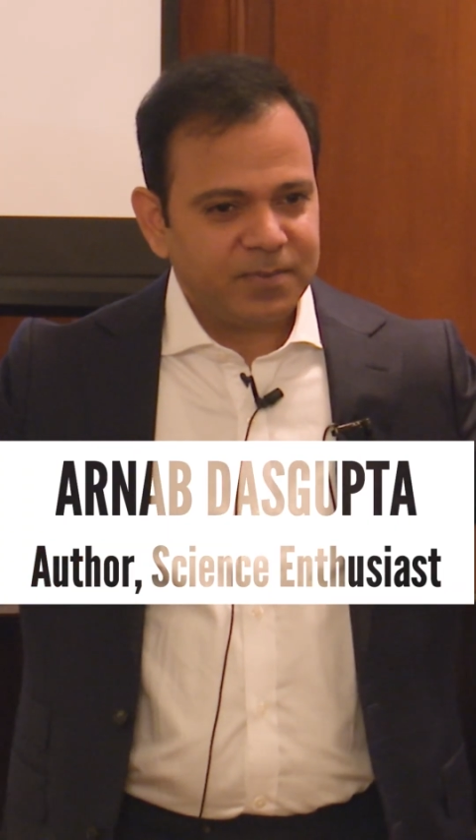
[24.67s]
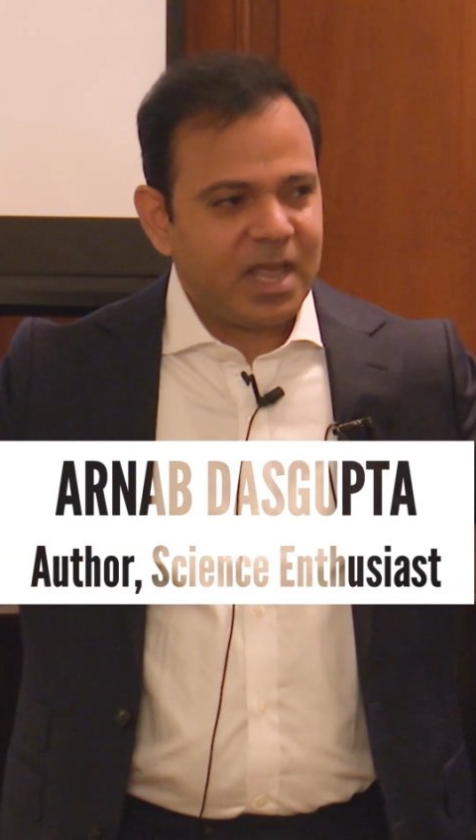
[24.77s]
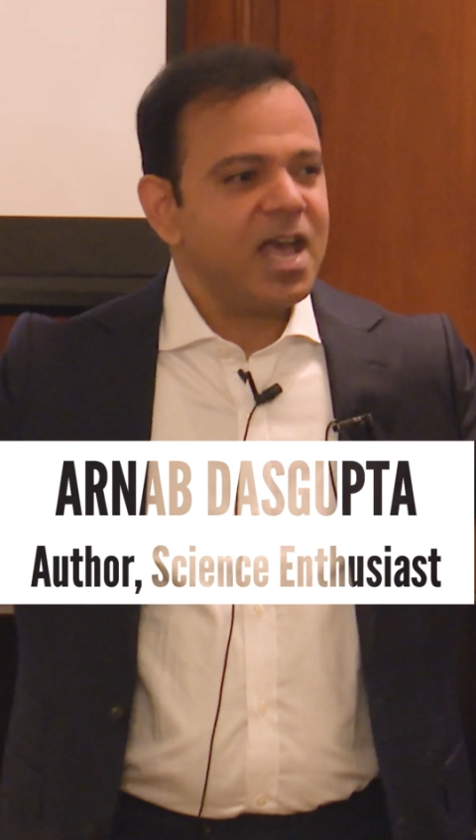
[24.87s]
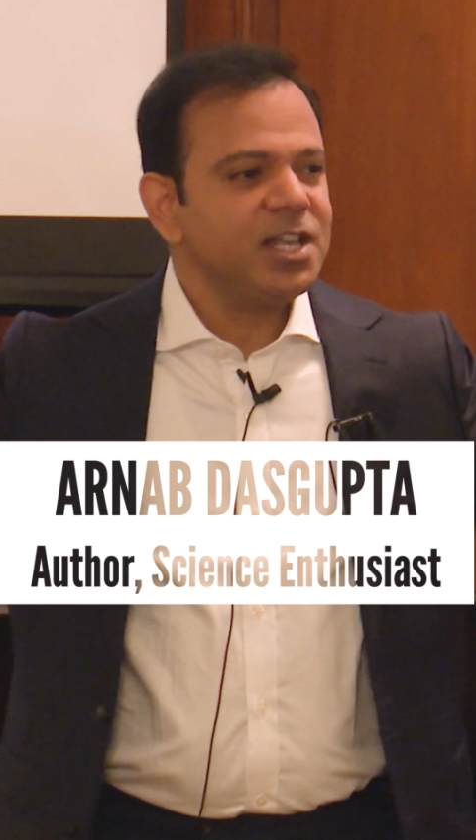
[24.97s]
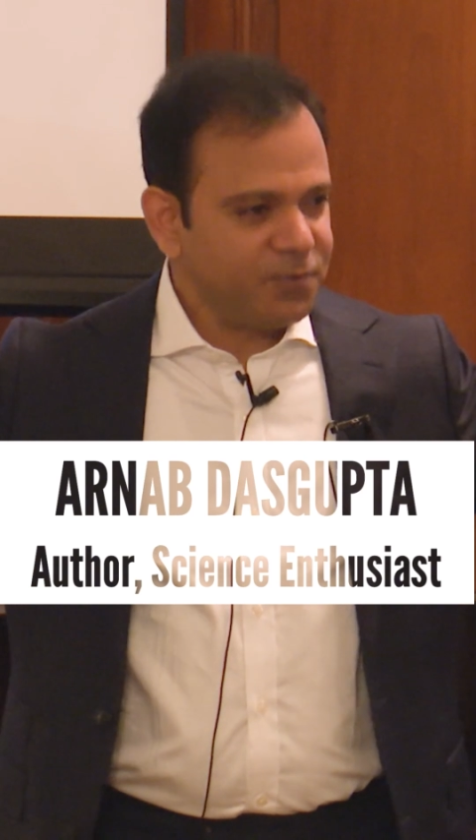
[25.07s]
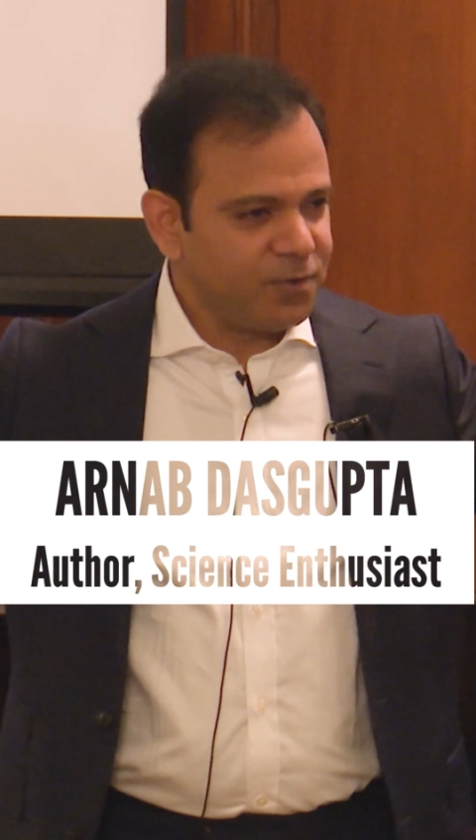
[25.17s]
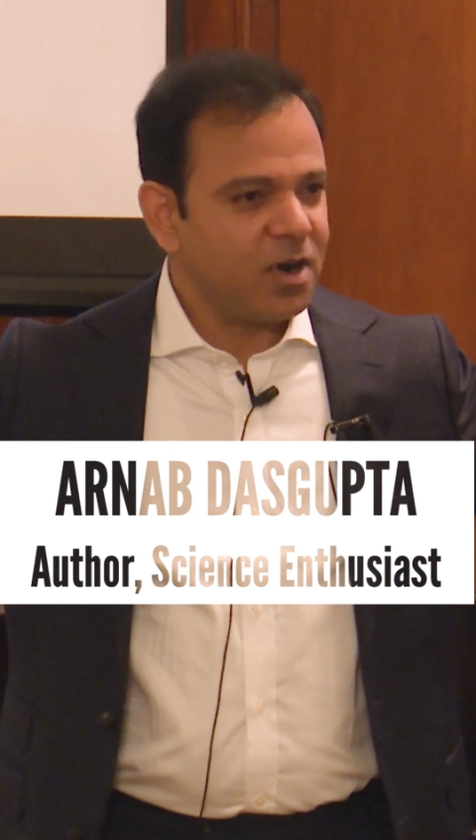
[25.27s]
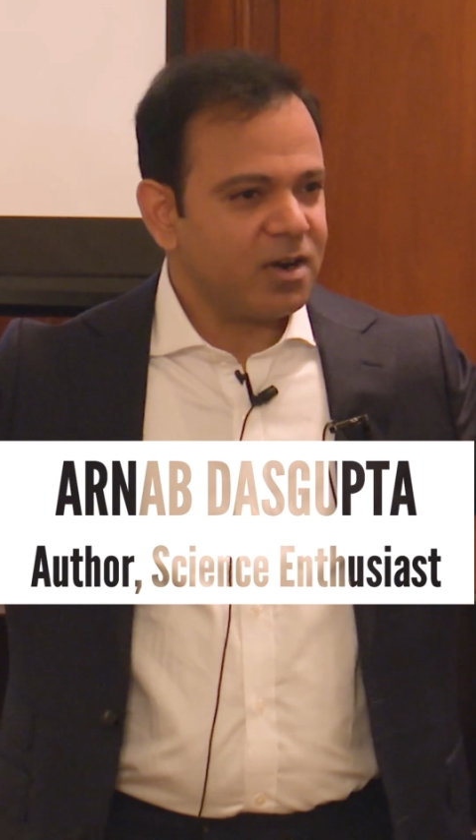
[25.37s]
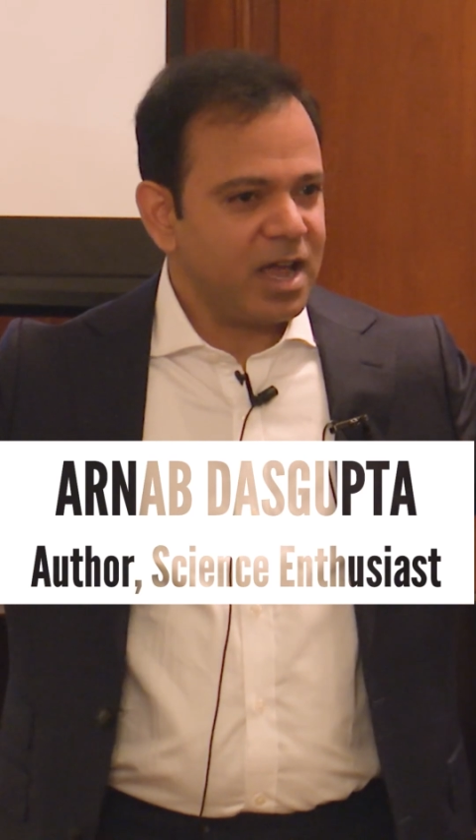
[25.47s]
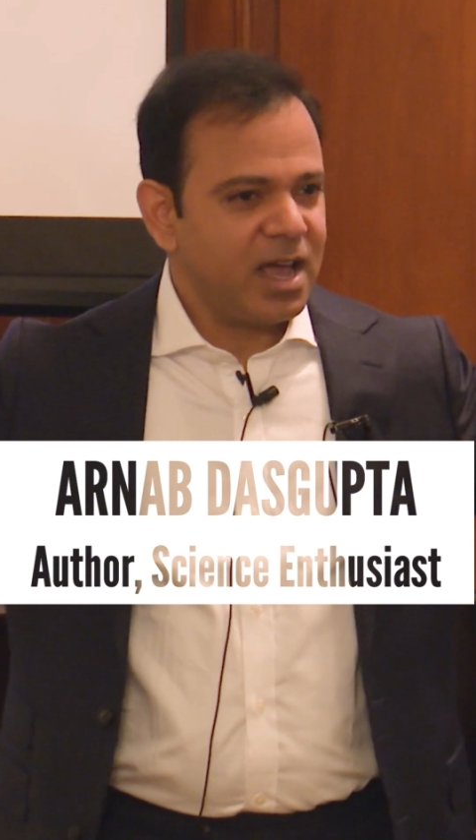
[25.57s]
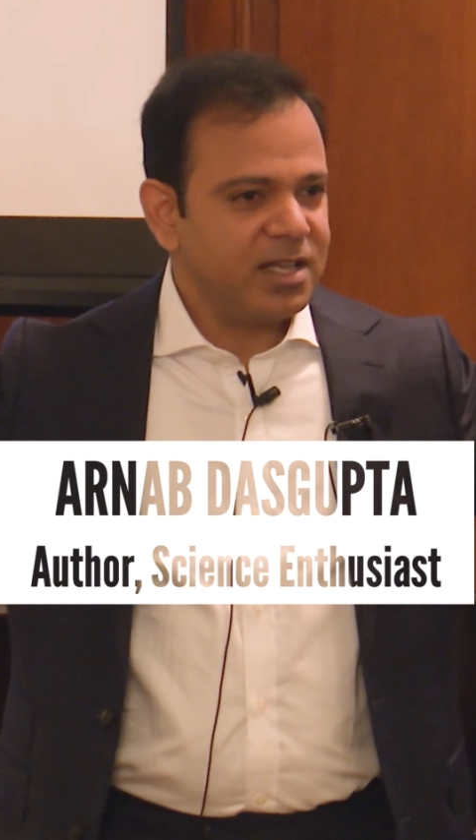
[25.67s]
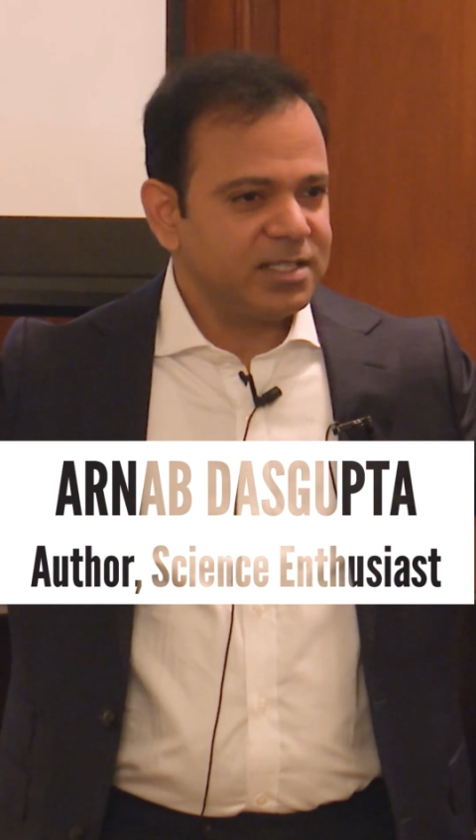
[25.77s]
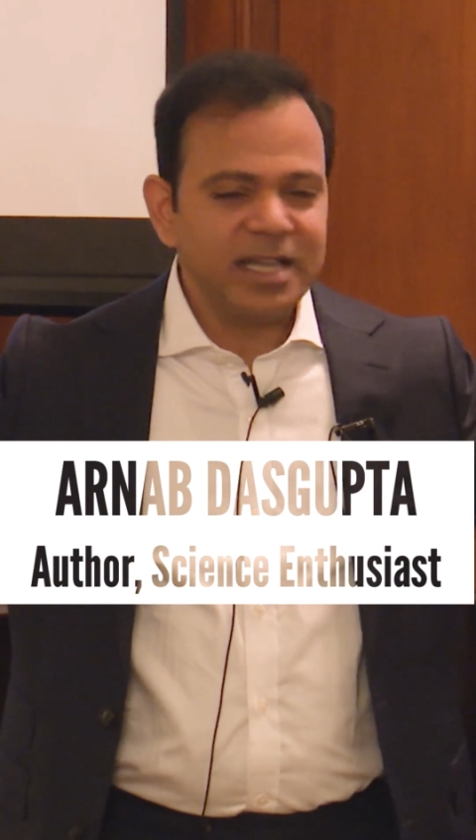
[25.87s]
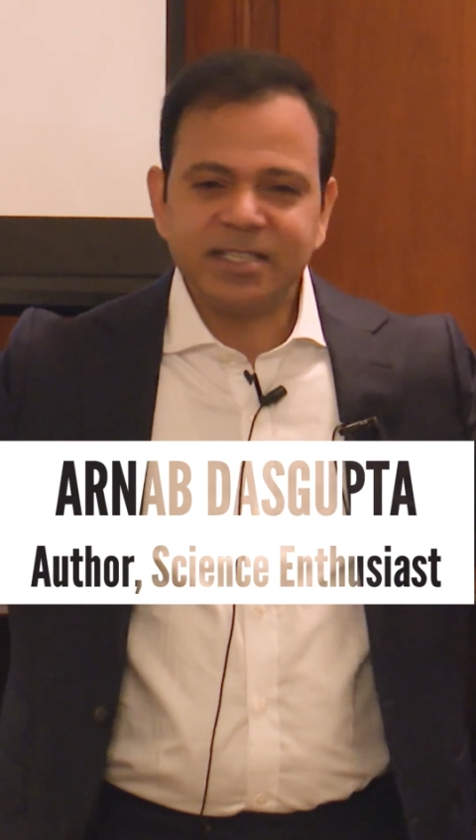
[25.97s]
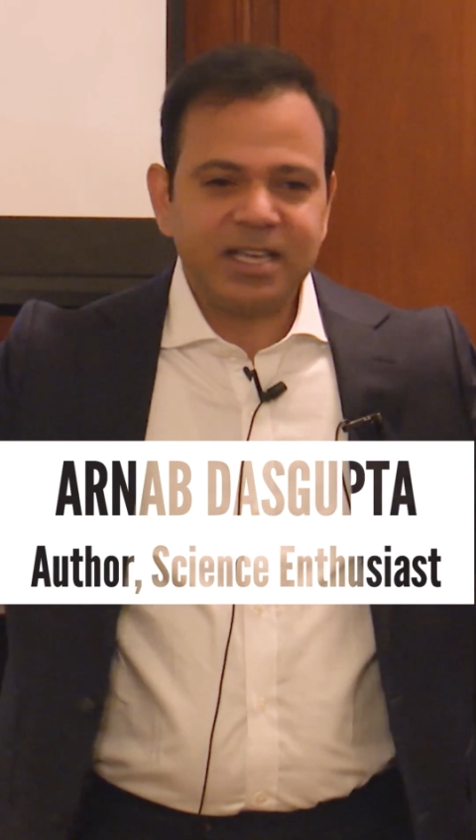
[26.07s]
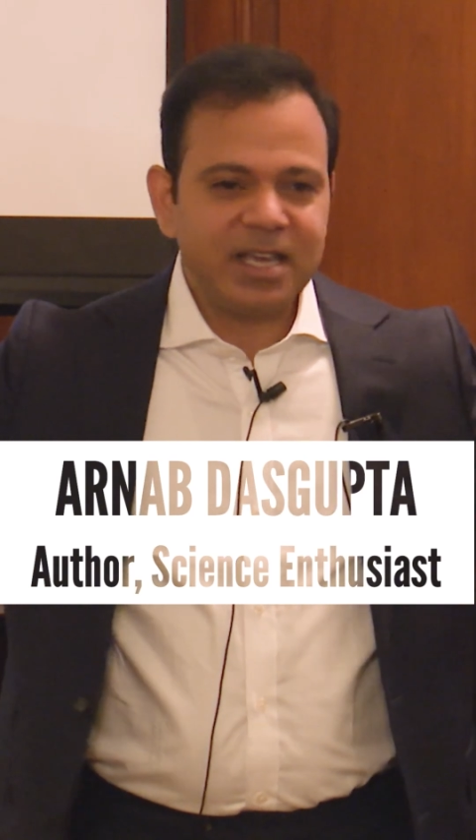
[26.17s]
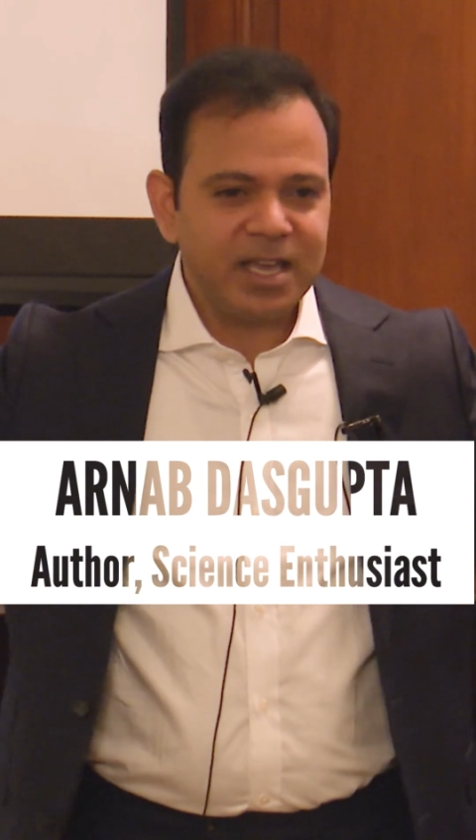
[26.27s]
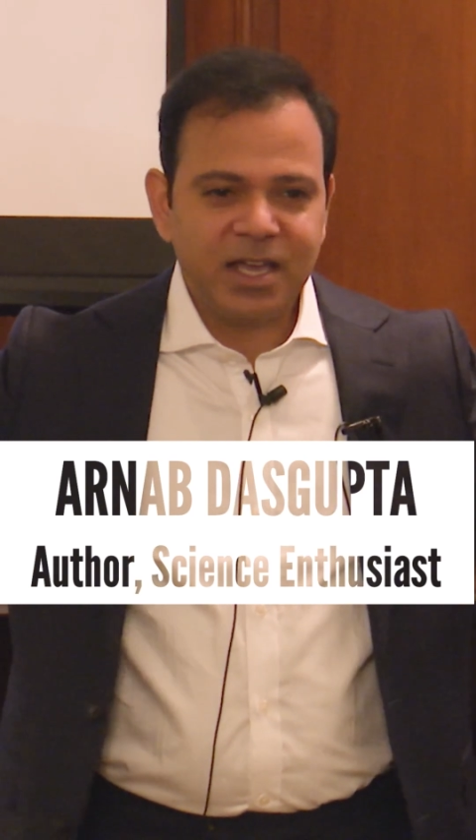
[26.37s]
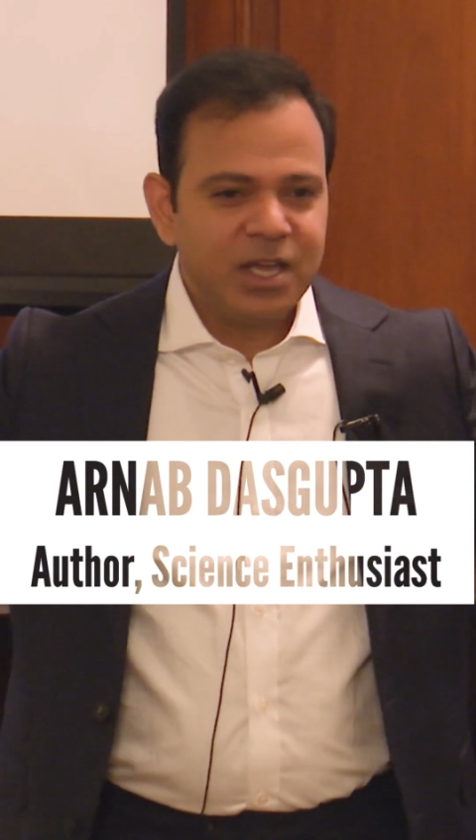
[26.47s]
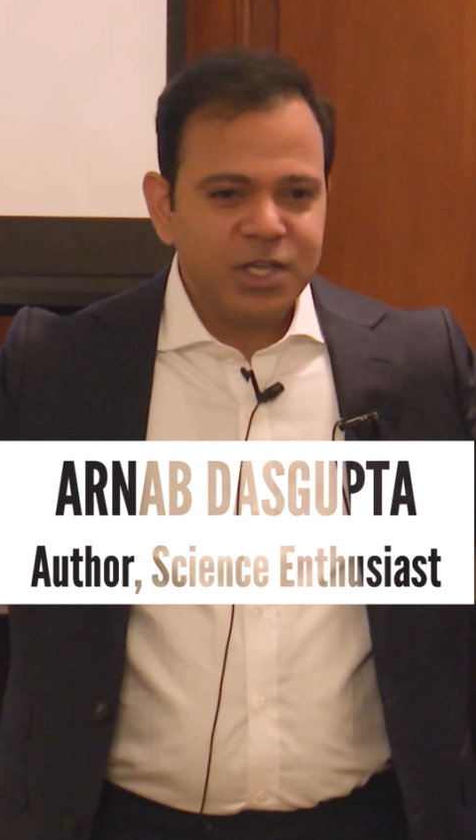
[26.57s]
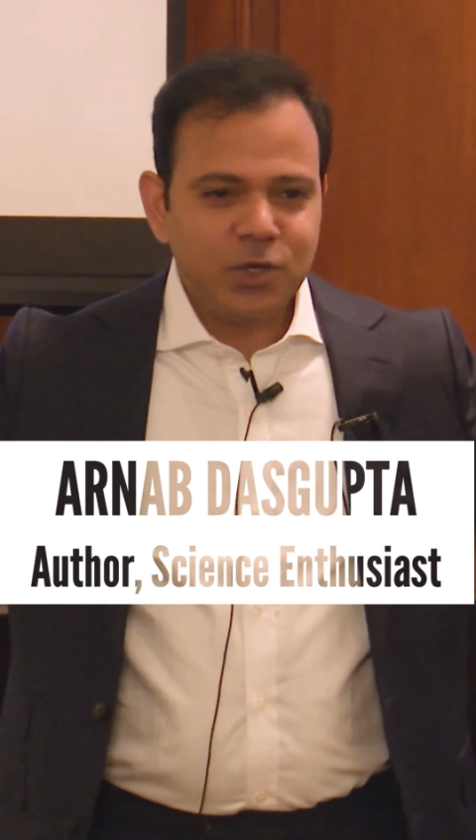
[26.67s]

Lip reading: as far as, let's say,